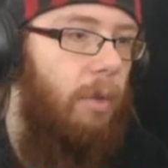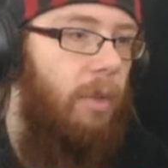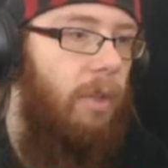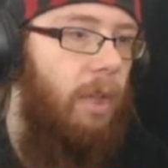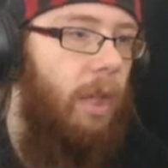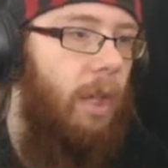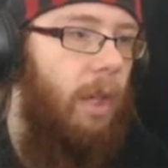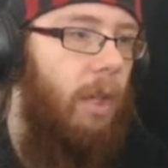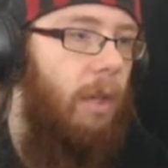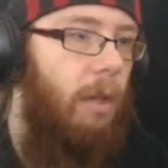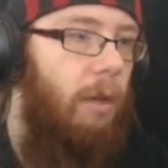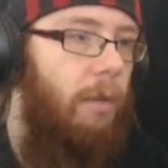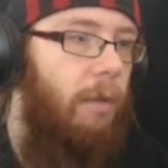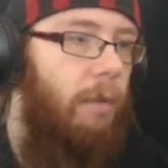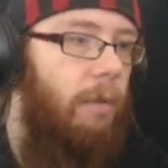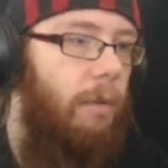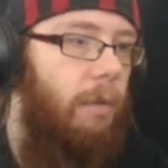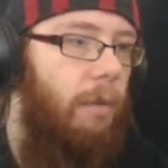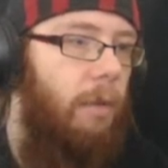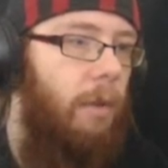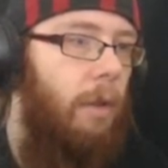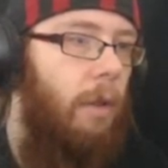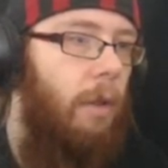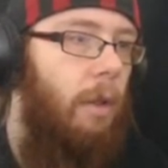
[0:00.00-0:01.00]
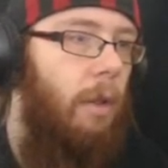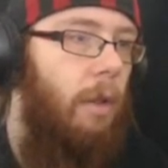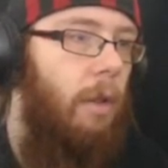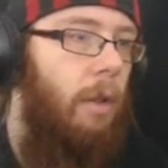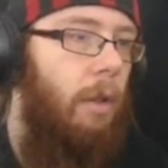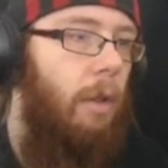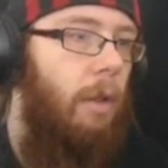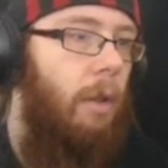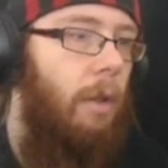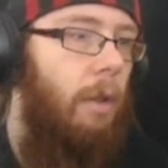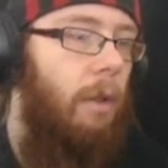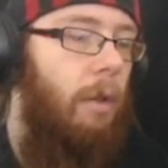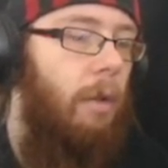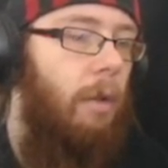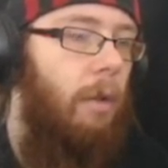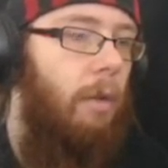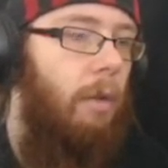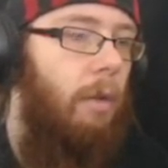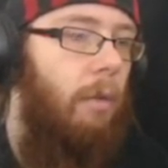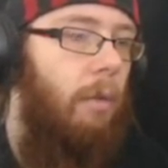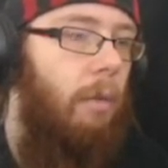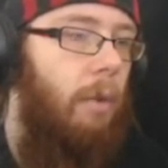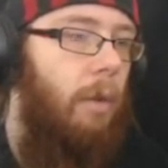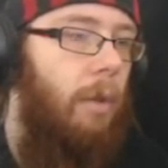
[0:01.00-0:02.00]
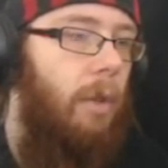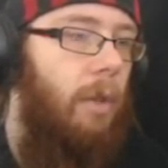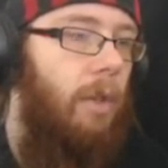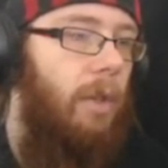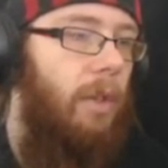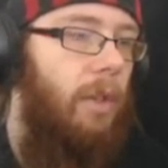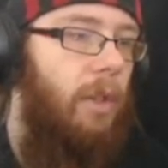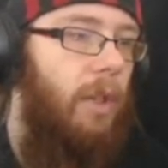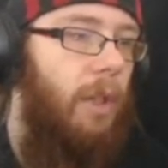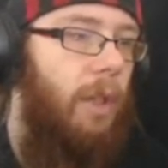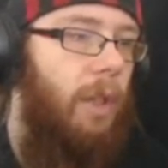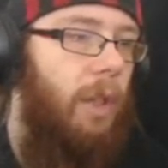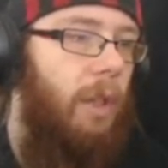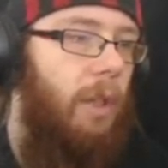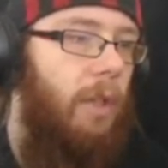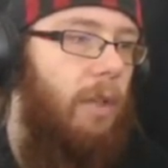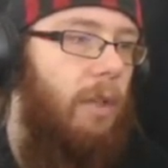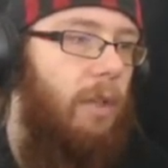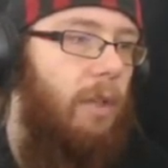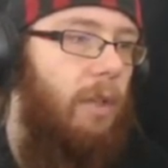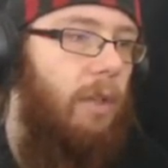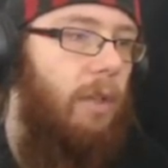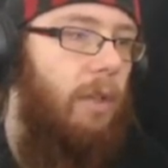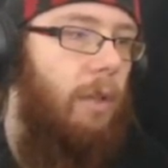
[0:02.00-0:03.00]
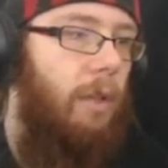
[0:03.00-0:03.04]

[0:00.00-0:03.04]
half, which is nice.